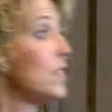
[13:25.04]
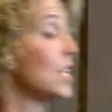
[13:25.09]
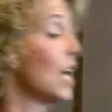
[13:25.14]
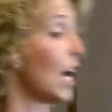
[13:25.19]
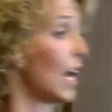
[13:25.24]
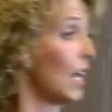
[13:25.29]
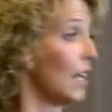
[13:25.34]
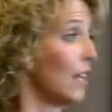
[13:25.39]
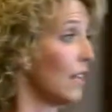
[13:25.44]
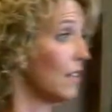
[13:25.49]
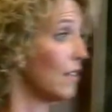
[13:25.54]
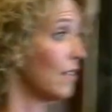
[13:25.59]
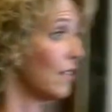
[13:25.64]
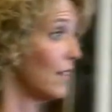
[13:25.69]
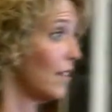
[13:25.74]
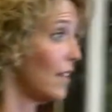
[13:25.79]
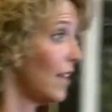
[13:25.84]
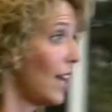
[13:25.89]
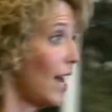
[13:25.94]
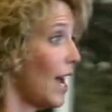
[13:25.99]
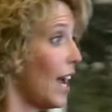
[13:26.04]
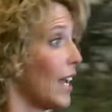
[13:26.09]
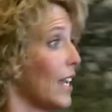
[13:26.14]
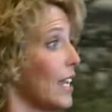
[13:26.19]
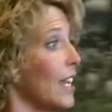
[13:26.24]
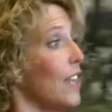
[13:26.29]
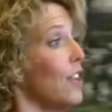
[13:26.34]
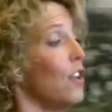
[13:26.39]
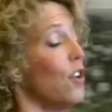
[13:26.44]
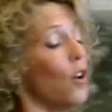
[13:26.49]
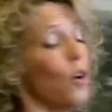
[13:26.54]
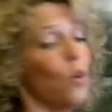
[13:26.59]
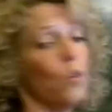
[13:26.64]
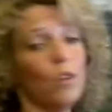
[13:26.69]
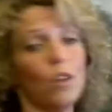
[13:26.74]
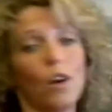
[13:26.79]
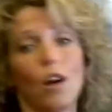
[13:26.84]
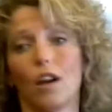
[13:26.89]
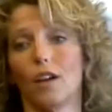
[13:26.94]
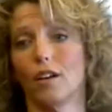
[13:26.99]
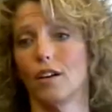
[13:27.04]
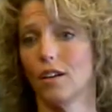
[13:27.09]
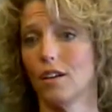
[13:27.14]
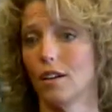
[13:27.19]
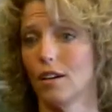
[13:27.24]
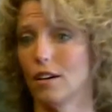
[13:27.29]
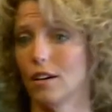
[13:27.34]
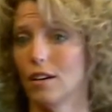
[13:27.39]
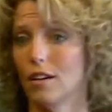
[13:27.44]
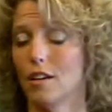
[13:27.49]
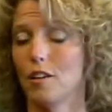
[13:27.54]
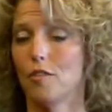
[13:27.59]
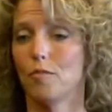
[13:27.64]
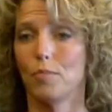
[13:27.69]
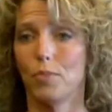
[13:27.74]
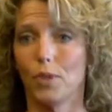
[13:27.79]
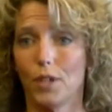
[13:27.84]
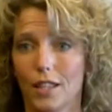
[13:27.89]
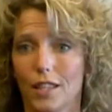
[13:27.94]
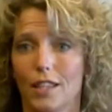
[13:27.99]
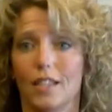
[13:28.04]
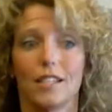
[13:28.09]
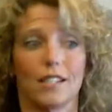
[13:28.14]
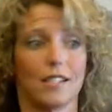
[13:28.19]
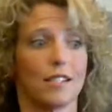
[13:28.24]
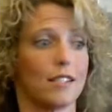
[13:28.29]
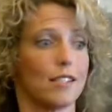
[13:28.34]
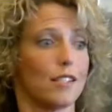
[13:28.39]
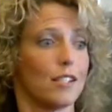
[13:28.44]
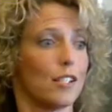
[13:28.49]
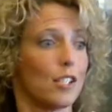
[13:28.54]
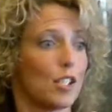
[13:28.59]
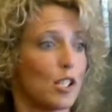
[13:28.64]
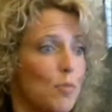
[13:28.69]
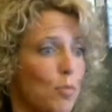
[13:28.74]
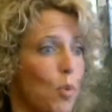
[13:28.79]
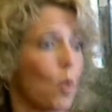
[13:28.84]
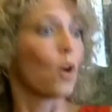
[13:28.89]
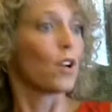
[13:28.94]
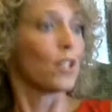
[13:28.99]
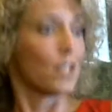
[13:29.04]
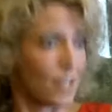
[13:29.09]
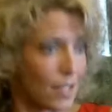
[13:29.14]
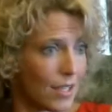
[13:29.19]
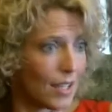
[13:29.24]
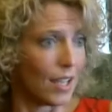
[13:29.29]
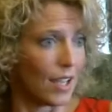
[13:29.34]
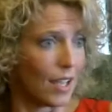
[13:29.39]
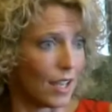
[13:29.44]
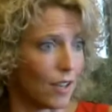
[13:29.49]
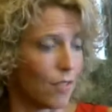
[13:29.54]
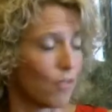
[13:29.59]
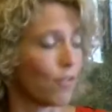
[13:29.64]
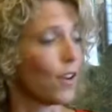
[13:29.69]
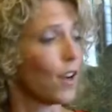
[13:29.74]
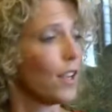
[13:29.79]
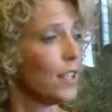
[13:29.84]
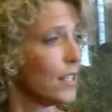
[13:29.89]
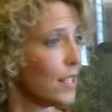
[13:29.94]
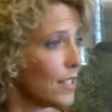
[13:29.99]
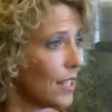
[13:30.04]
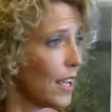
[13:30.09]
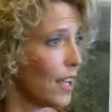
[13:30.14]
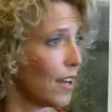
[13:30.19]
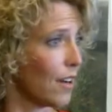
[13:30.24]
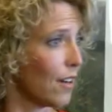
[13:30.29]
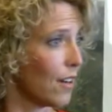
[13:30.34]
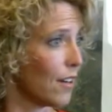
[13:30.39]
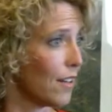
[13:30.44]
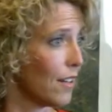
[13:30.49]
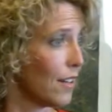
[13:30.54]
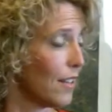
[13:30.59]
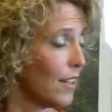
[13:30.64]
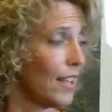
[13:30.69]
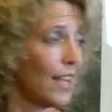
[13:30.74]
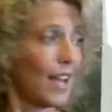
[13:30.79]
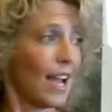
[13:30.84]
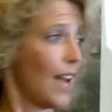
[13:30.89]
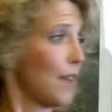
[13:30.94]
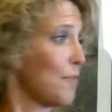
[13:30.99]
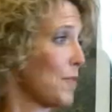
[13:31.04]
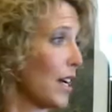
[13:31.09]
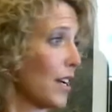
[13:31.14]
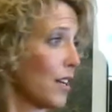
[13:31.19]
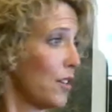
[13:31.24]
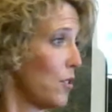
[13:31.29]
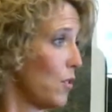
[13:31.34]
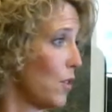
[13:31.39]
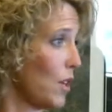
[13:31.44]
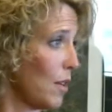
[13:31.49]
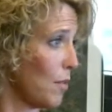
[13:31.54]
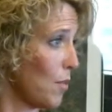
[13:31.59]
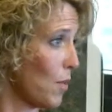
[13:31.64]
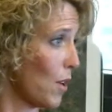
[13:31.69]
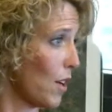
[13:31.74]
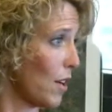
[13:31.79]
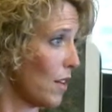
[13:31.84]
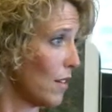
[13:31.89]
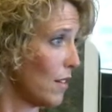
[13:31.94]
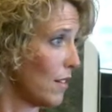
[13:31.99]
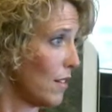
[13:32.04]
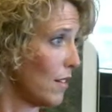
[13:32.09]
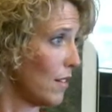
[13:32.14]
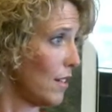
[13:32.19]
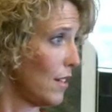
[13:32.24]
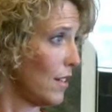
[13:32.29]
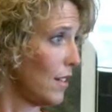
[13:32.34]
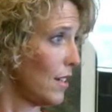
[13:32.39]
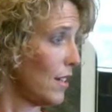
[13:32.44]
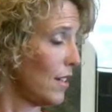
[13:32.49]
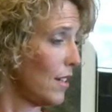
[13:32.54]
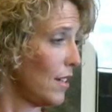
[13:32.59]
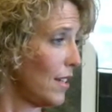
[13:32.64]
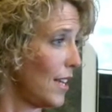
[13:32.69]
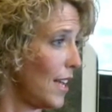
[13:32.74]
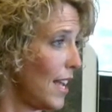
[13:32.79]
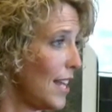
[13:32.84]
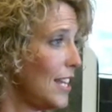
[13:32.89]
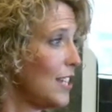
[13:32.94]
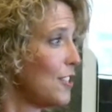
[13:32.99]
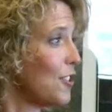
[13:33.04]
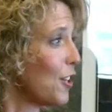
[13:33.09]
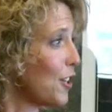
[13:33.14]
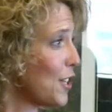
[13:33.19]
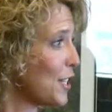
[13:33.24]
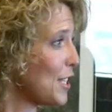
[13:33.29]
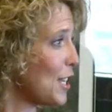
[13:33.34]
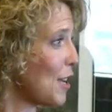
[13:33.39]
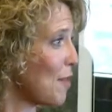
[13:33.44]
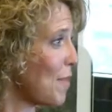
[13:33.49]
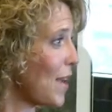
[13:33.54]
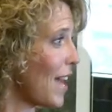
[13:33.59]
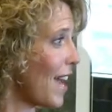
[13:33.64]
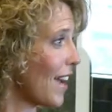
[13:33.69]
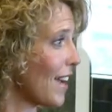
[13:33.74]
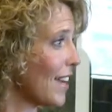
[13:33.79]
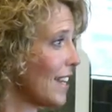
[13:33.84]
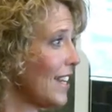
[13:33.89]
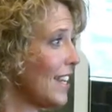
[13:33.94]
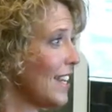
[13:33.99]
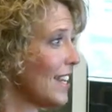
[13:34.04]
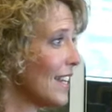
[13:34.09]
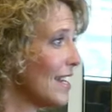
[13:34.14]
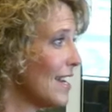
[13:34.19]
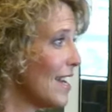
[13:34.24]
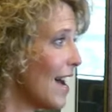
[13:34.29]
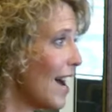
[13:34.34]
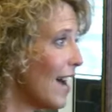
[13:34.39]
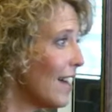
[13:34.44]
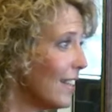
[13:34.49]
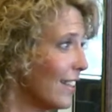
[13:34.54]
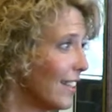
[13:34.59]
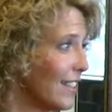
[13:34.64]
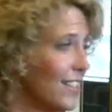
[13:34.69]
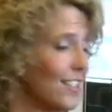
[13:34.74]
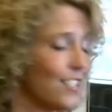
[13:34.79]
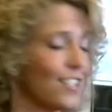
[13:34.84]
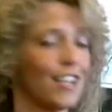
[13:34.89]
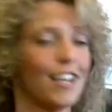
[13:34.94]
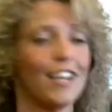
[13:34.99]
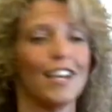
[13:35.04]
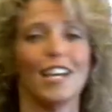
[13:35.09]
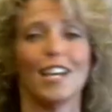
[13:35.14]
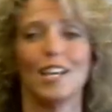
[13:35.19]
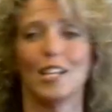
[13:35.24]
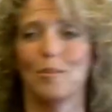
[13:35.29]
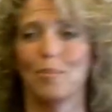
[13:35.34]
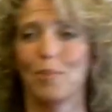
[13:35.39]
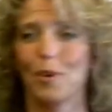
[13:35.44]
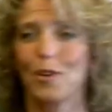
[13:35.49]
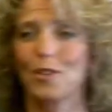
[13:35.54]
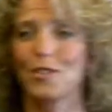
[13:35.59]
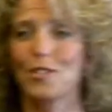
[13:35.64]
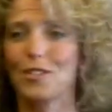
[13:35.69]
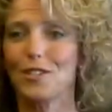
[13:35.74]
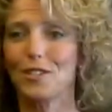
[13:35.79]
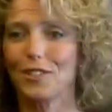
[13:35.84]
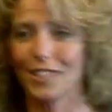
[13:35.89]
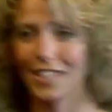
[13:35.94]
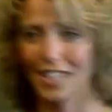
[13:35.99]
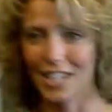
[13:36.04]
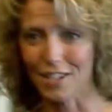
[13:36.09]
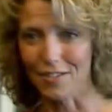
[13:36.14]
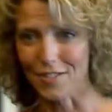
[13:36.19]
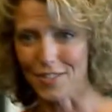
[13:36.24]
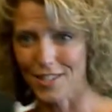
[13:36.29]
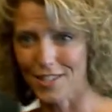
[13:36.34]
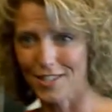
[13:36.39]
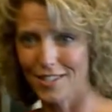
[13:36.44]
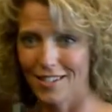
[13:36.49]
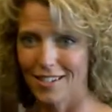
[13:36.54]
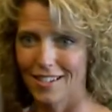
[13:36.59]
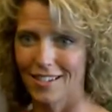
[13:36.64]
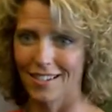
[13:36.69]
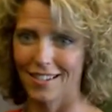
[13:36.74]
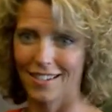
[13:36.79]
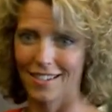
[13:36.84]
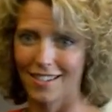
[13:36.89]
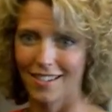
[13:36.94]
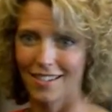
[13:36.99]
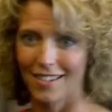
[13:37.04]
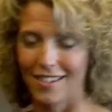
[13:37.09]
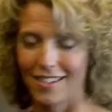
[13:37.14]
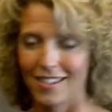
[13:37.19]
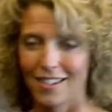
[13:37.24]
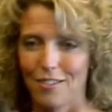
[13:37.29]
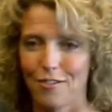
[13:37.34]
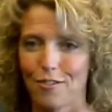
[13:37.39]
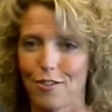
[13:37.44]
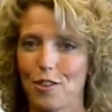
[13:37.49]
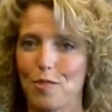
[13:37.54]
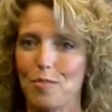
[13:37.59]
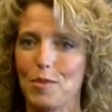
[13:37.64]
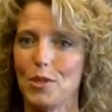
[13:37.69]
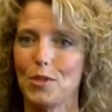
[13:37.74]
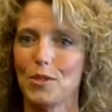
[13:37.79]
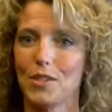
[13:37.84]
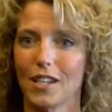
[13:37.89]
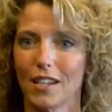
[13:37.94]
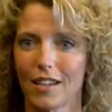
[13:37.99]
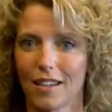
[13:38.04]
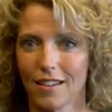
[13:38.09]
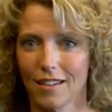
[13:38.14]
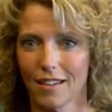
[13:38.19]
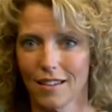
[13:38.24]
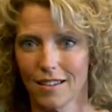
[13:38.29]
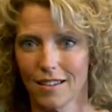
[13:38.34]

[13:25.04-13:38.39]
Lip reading: done. I can no longer put this sports thing front and center. I'm not going to do it anymore. And he took a step back and he acknowledged his personal gifts for the music.